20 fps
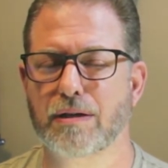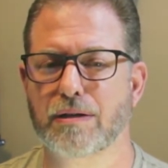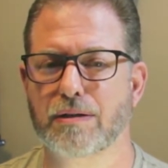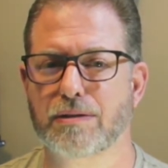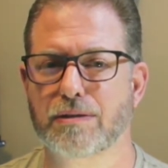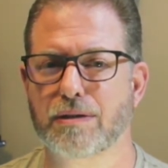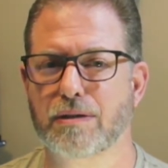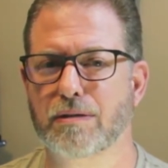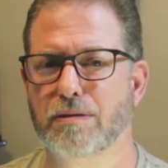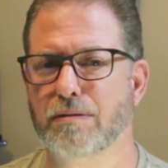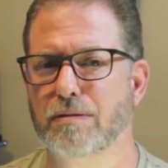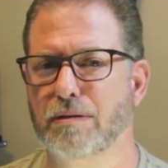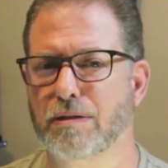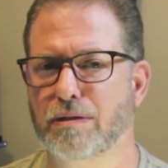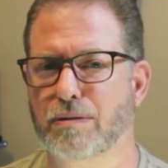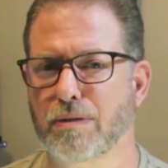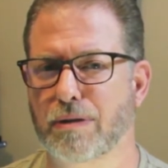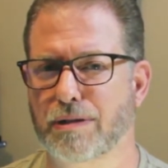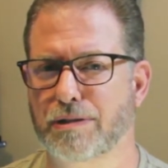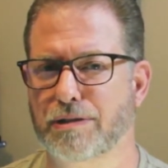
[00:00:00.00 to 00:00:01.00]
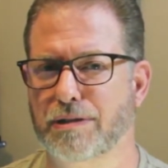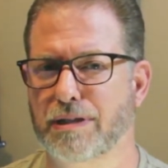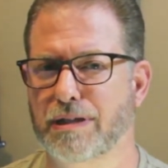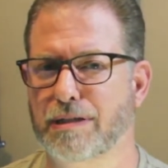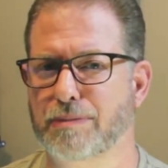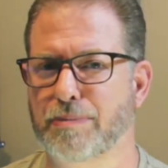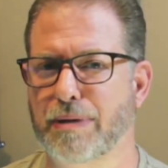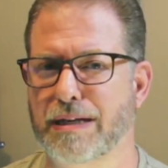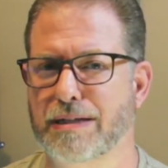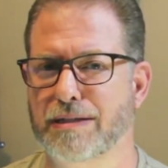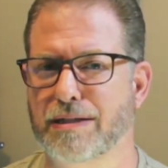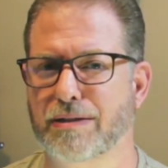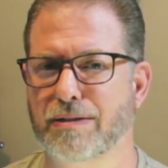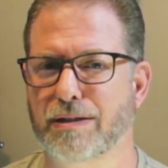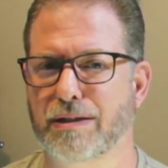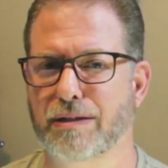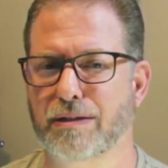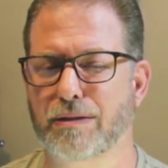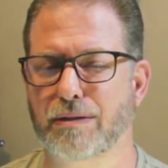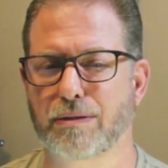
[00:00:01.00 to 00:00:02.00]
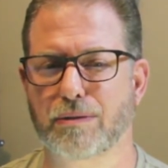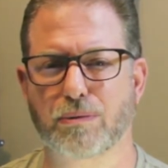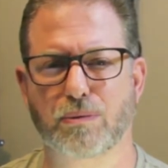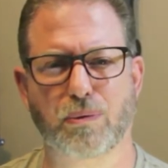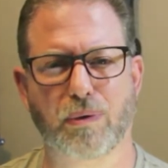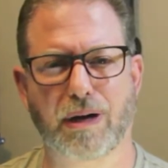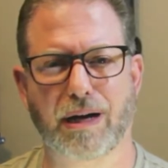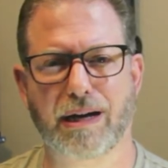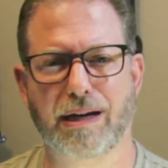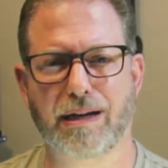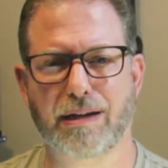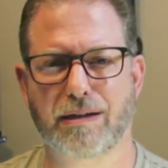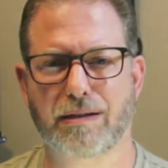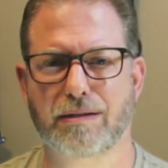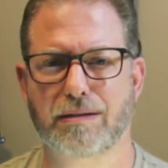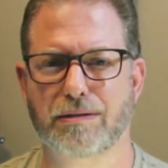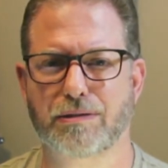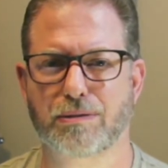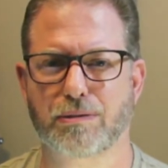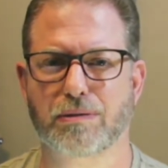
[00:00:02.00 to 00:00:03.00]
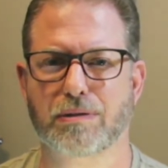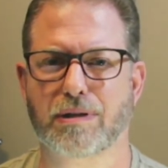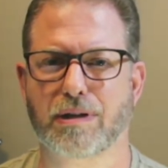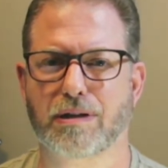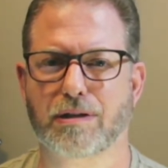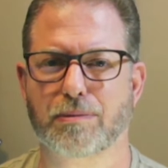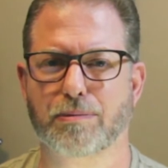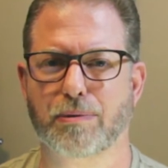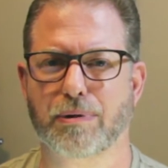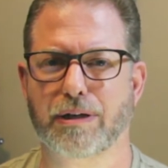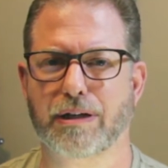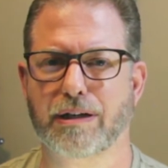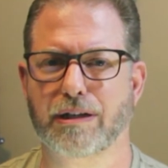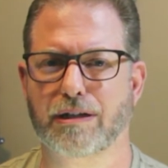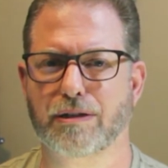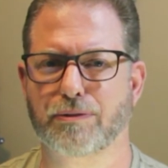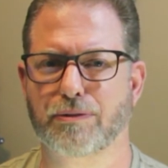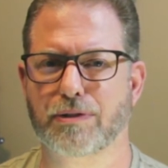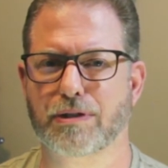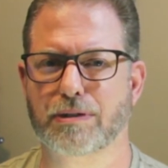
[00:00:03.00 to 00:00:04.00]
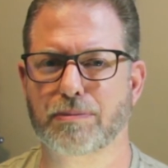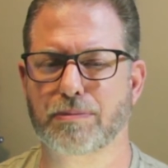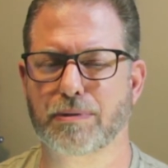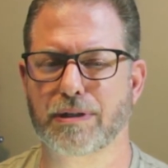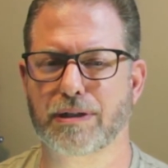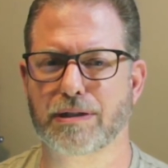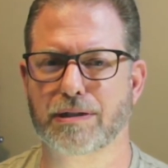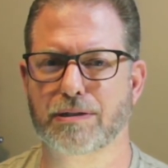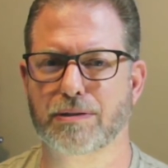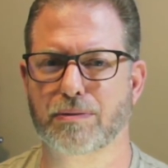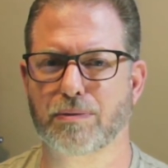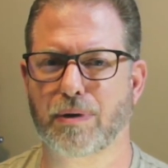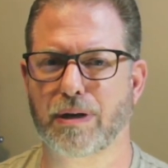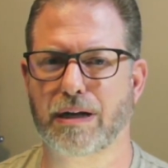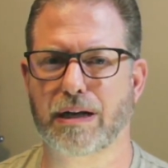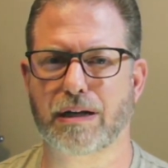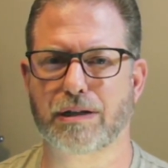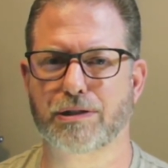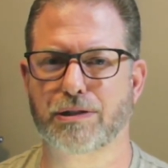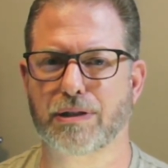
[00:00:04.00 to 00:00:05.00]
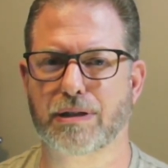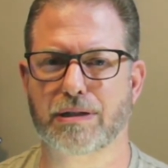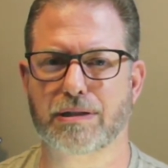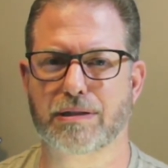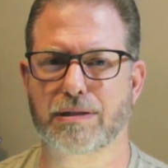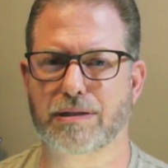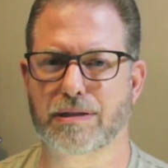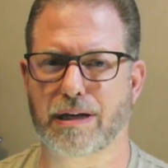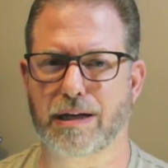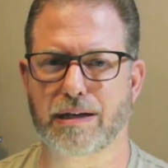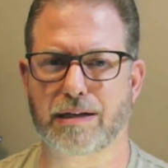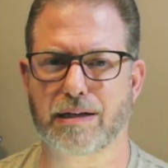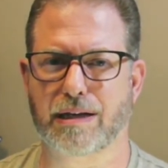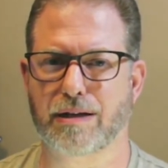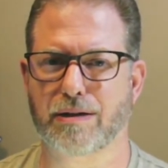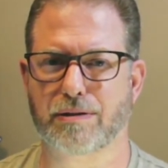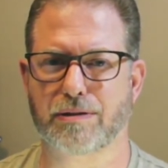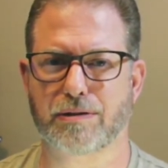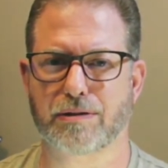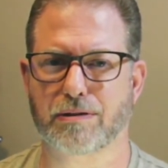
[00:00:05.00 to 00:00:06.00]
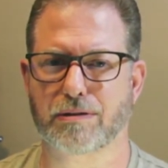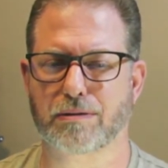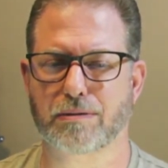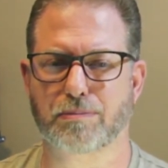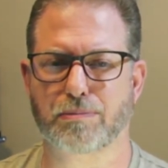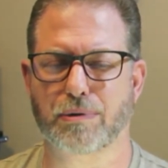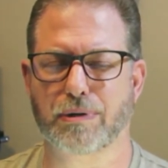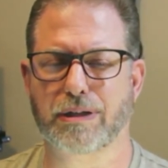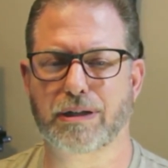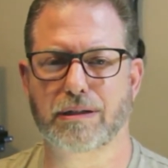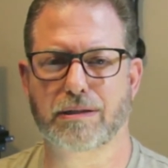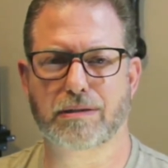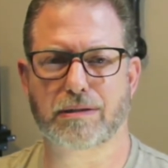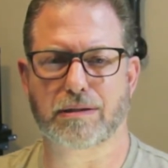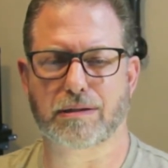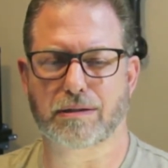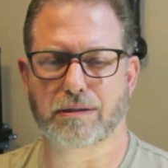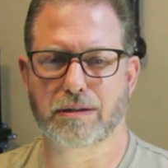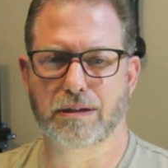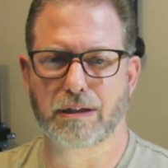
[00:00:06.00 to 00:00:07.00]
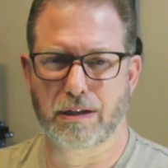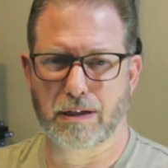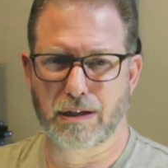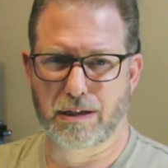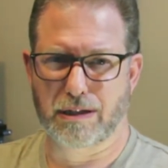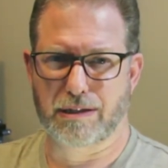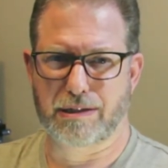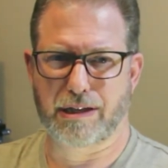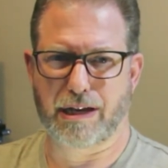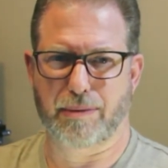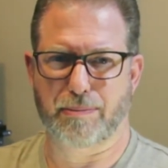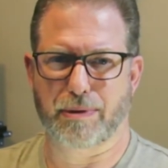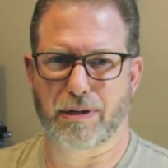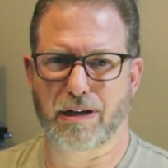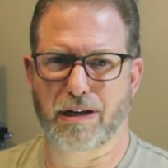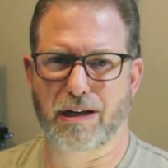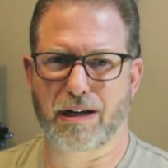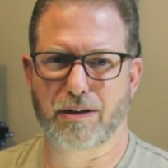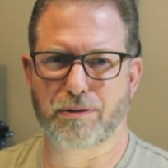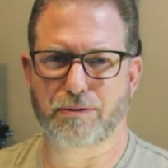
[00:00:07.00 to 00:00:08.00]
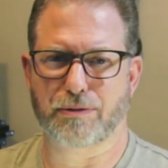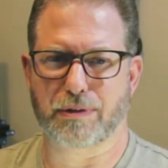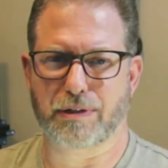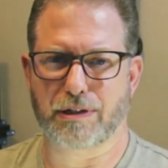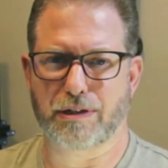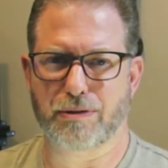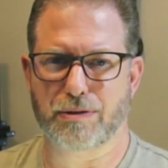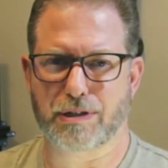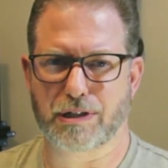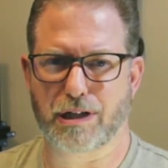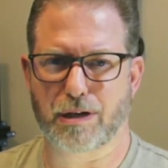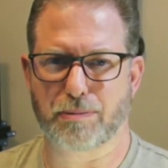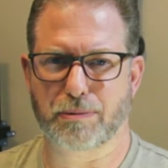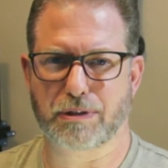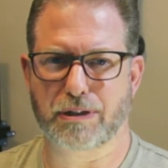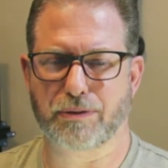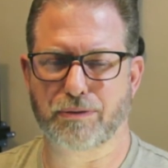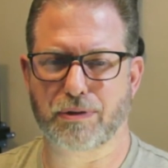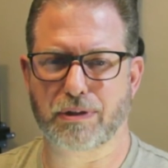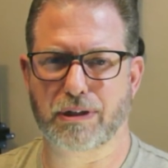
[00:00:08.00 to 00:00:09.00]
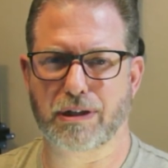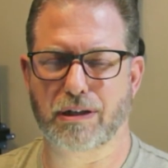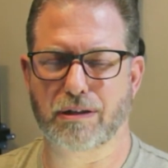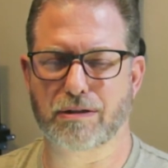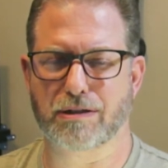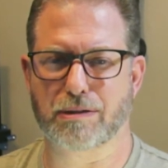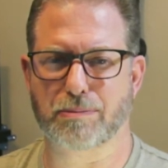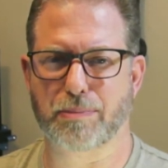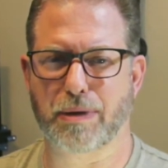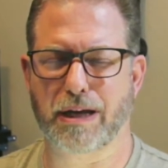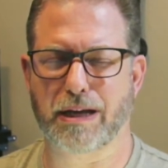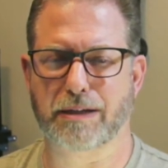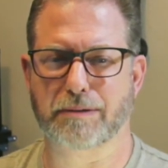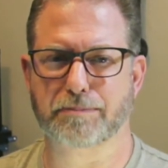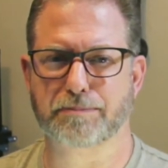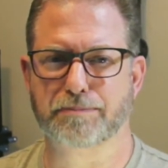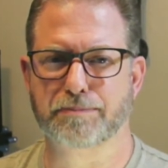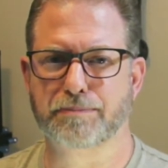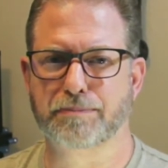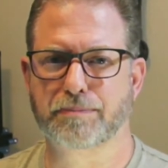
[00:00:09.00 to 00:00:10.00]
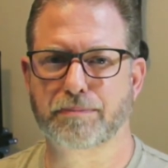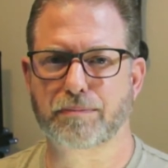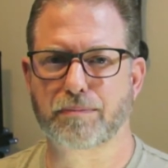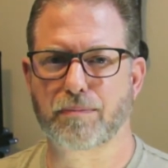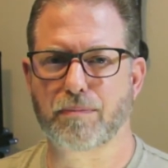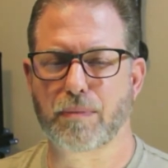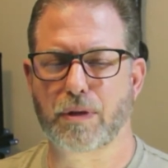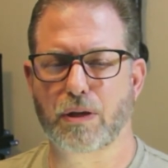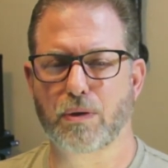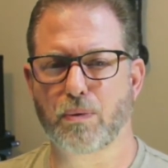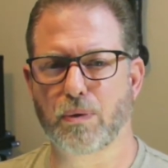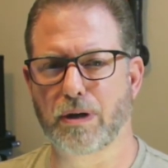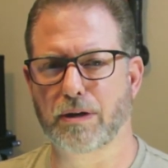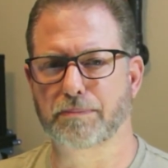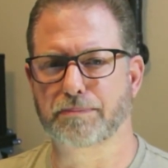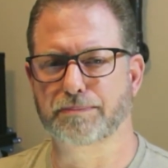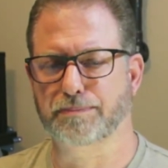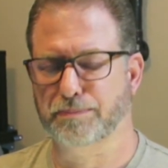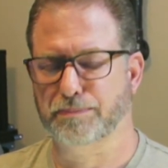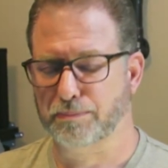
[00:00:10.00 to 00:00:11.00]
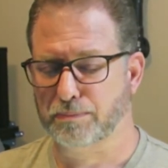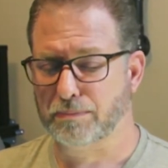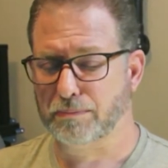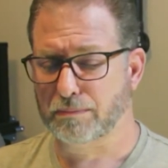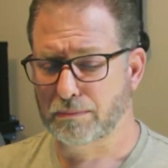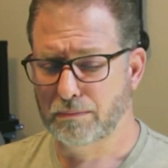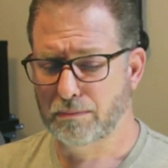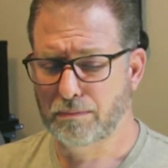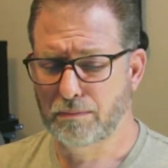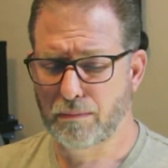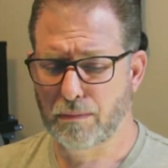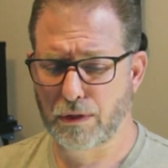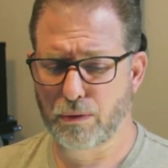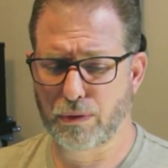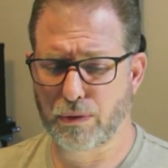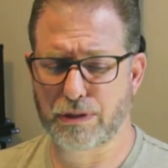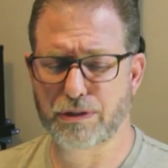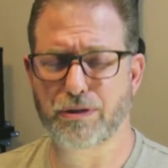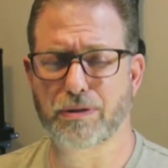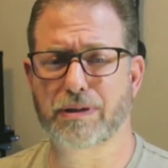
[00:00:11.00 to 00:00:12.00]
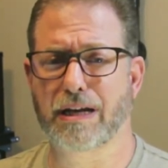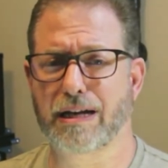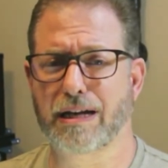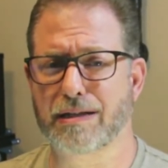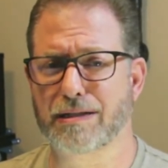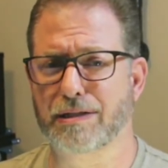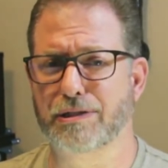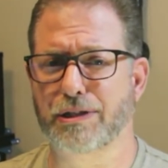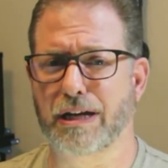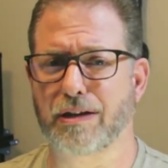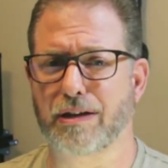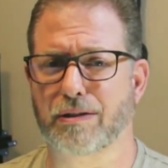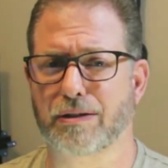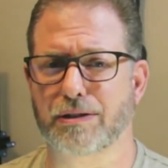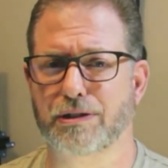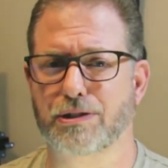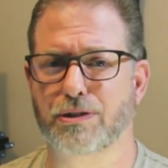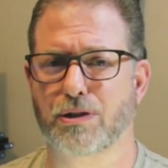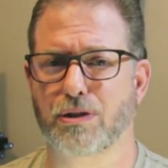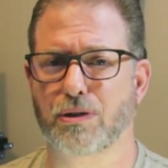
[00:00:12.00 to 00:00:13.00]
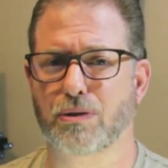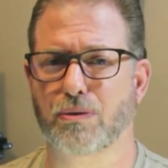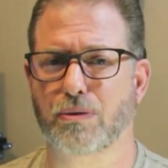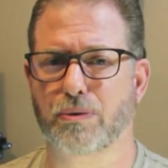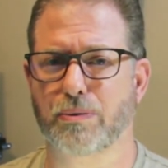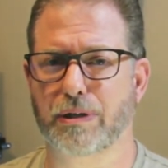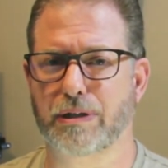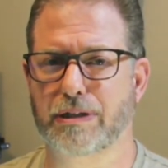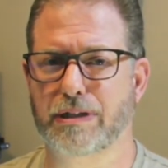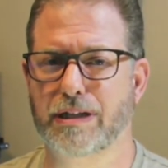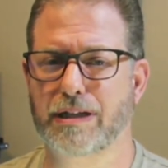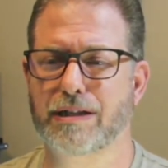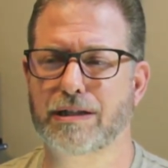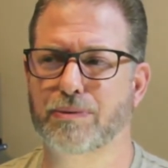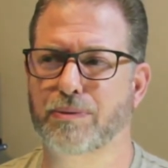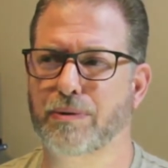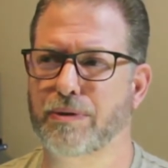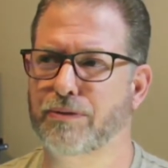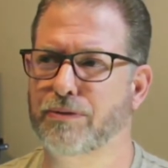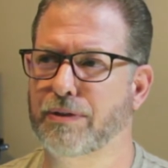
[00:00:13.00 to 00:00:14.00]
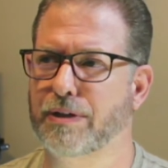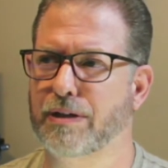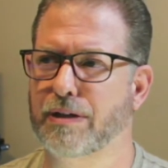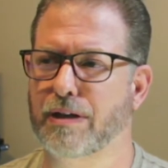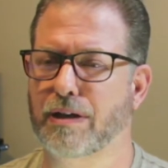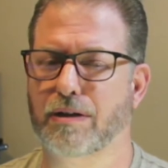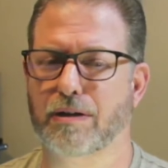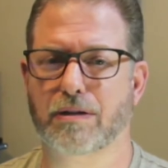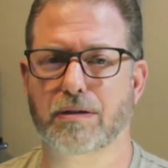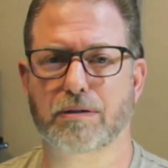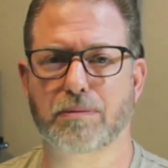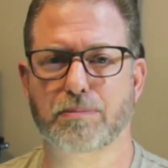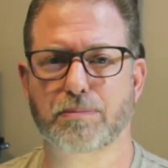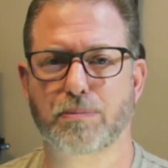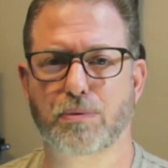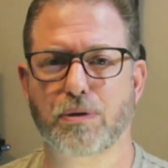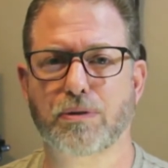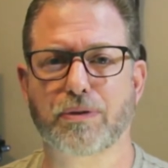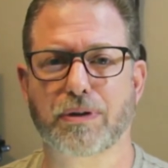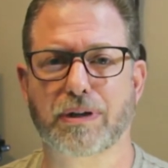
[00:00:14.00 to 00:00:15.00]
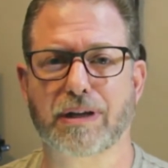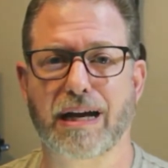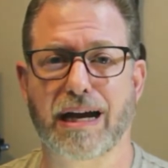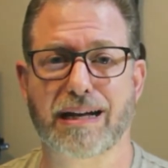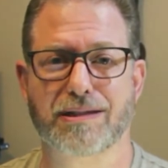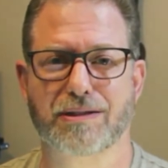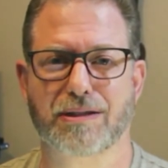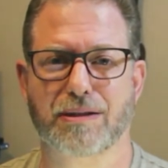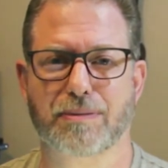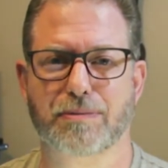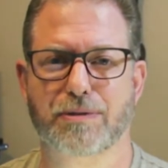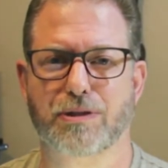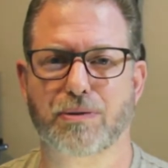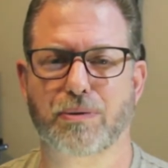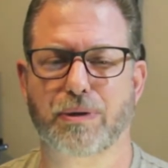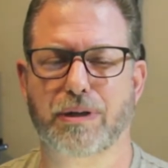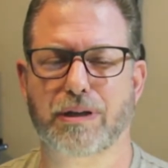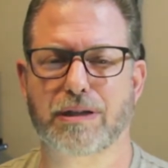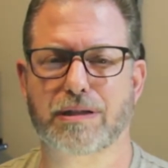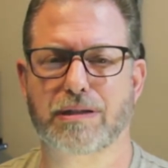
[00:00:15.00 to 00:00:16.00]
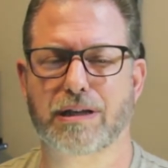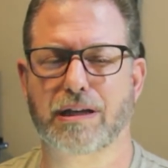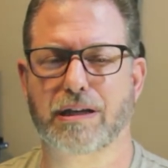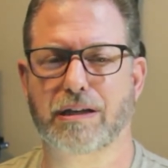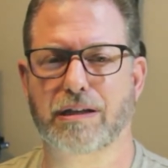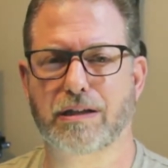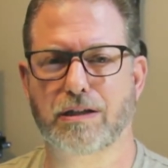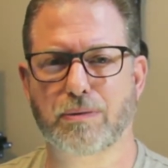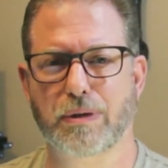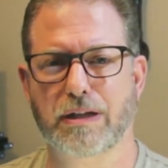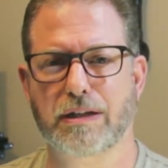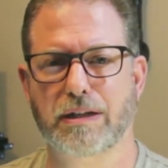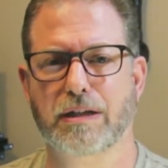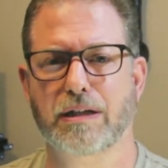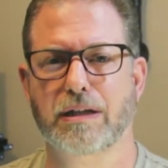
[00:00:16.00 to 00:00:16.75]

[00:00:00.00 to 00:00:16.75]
So the question is basically, why dual color printing in the first place? Why not just sand down your print and tape it off and use a couple different colors of paint? Well, we took that as a challenge. So what we did is we figured out a proof of concept so we could say, you know what,